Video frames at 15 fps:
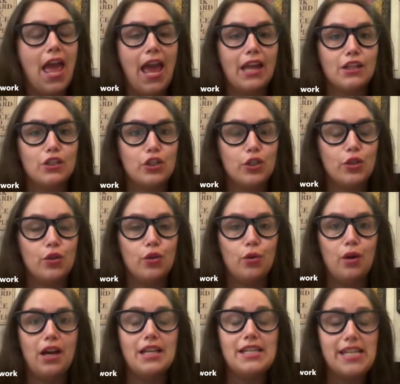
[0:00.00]
and
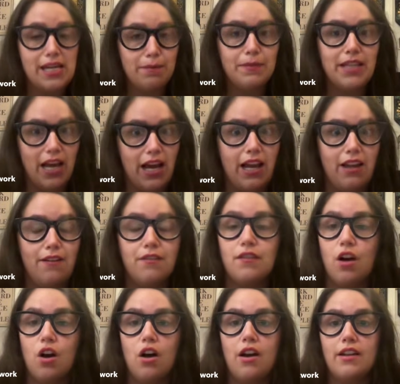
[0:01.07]
do a deep dive
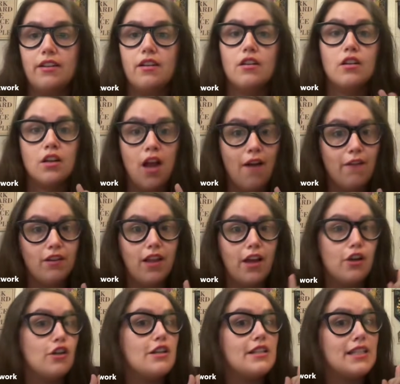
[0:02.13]
on cover
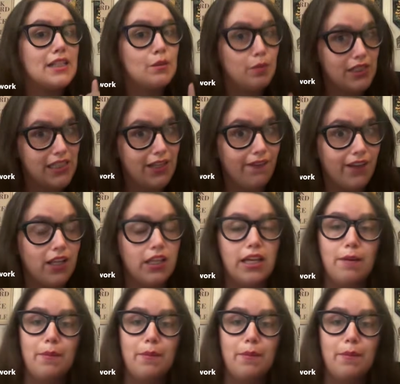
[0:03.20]
letters specifically,